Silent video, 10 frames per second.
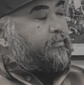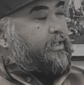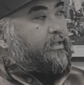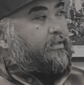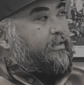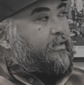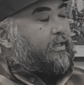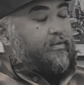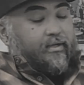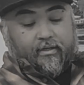Yeah,
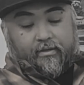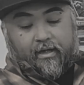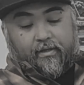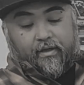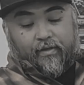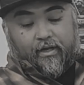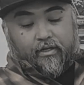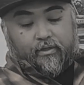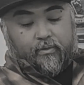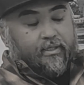I think if they
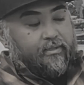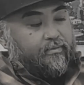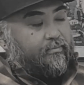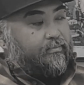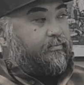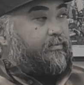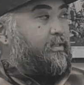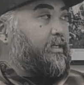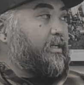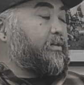could do it,
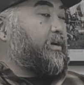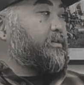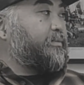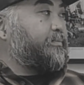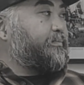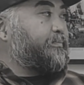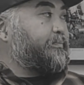that's awesome.